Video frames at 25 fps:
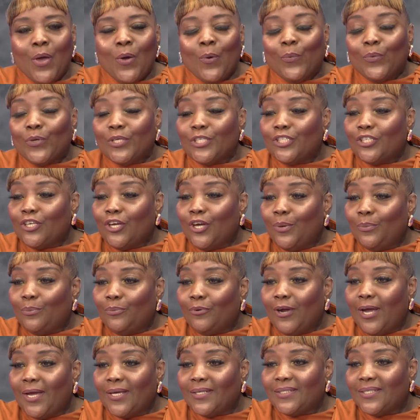which
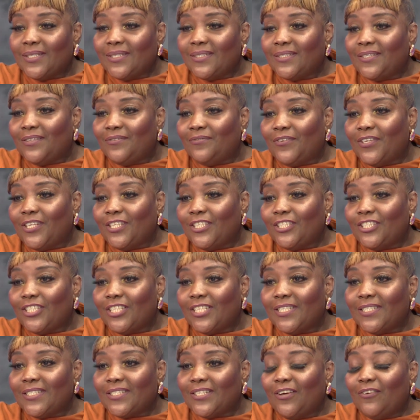comprises the
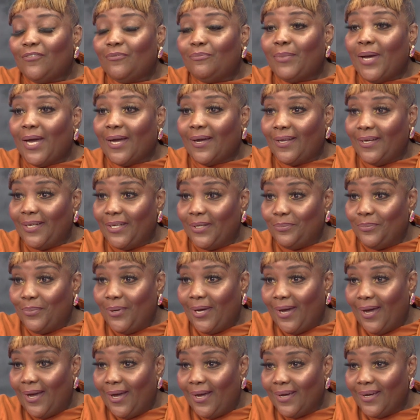villages of Bacalet
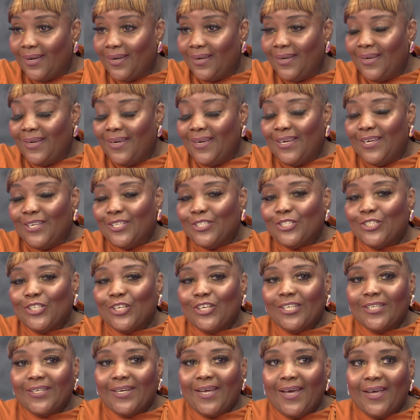Park,
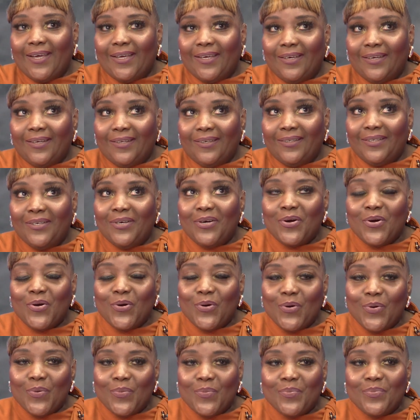John Dial,
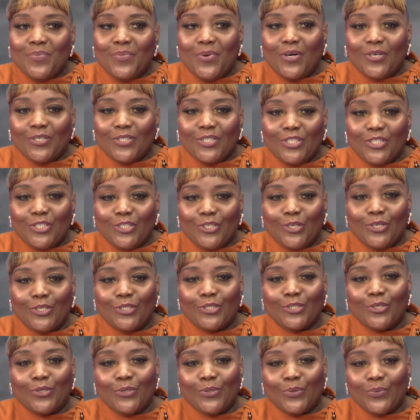Hope, Mount St.
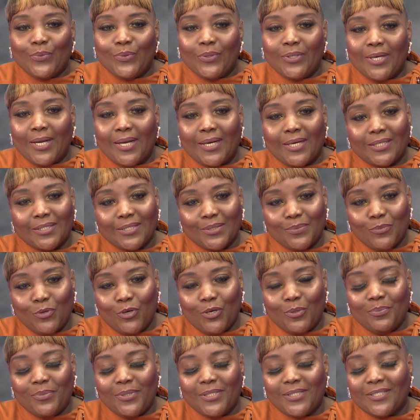George Goodwood, and a
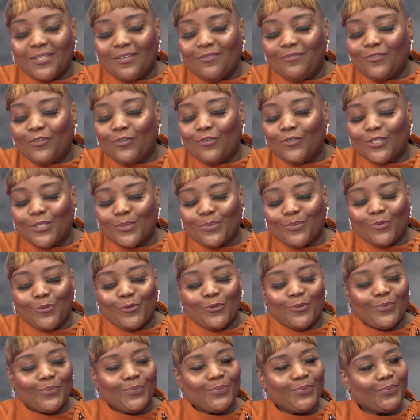small piece of
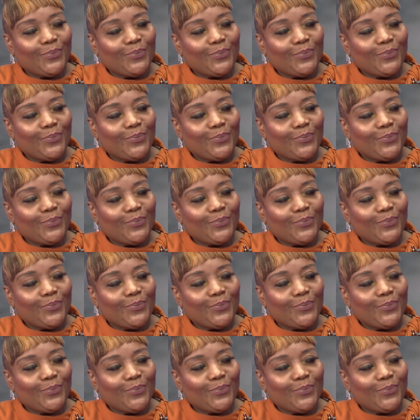Goldsboro.